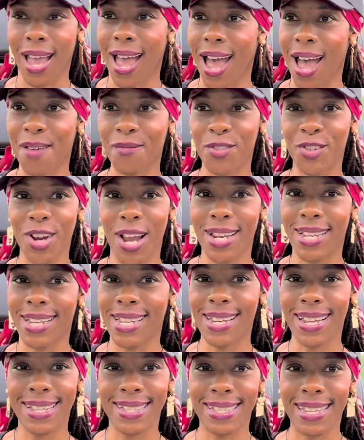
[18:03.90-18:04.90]

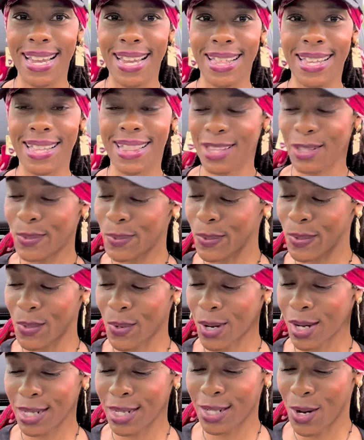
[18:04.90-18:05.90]
Didn't I say that this was
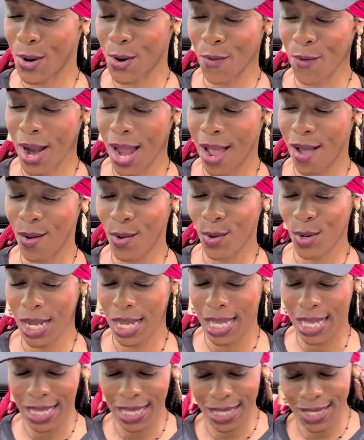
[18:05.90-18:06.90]
going to turn around?
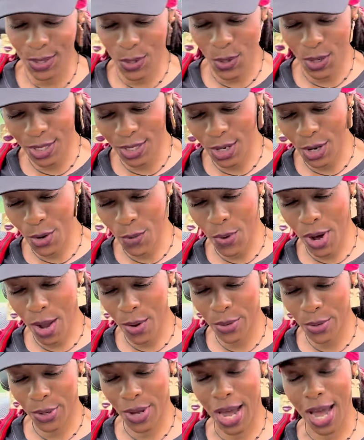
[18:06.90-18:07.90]
This is going to turn
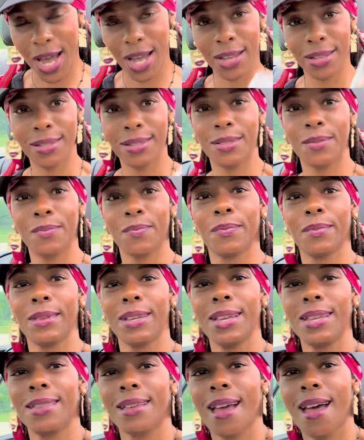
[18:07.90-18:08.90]
around, you guys.
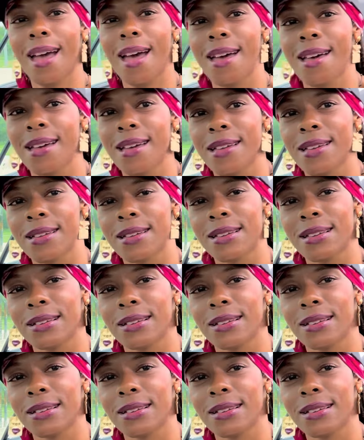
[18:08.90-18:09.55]
Look at that.